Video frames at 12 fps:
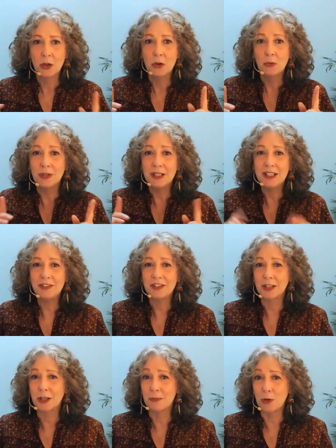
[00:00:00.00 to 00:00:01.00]

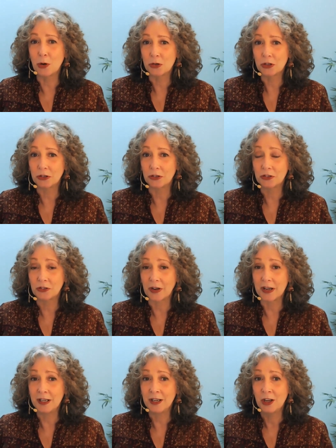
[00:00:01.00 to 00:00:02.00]
Releasing emotional
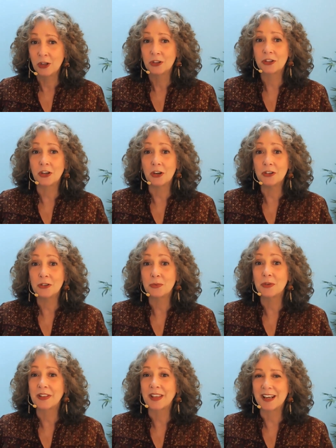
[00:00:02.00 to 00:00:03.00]
strain starts
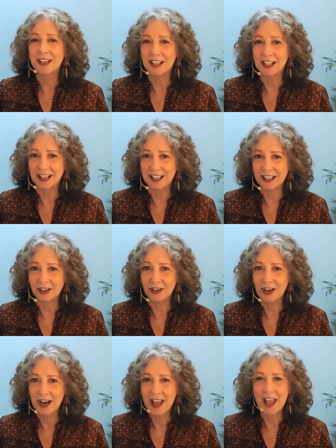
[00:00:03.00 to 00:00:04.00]
with getting
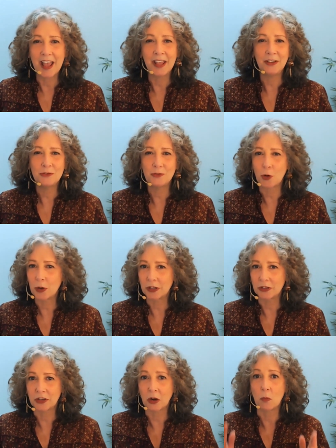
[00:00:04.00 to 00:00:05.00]
clear and
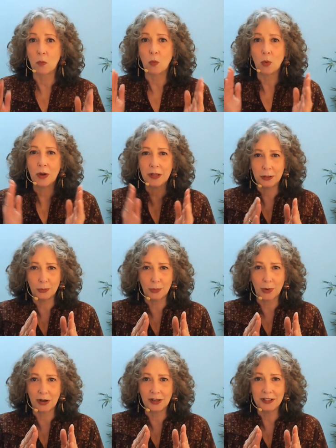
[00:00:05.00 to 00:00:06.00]
focused on what you
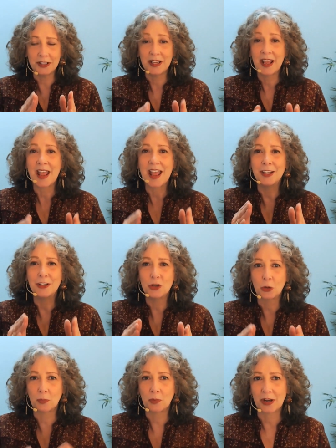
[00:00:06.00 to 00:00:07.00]
want and
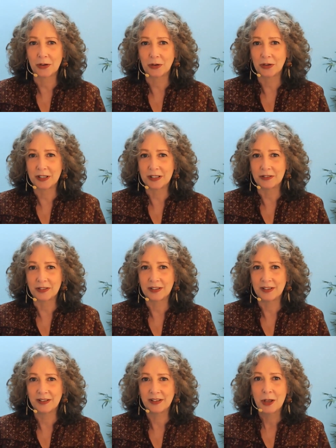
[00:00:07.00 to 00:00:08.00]
your priorities
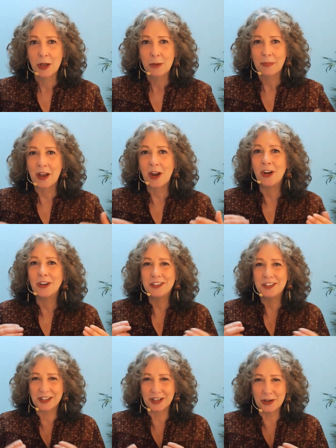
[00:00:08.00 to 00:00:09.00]
by
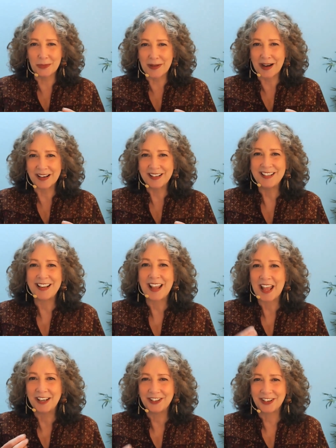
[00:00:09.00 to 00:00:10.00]
harnessing your mind
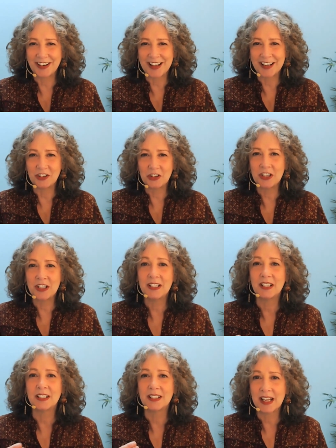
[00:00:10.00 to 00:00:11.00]
and your energy
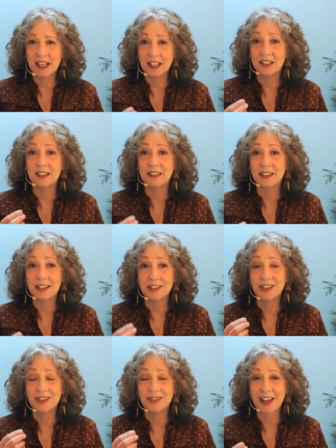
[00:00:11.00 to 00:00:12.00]
to take
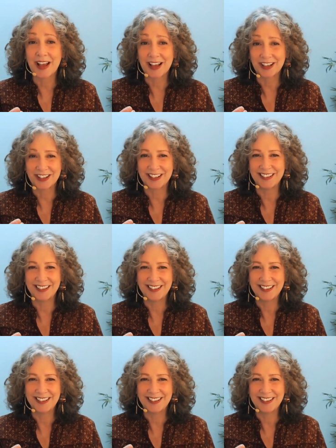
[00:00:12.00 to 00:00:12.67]
decisive action.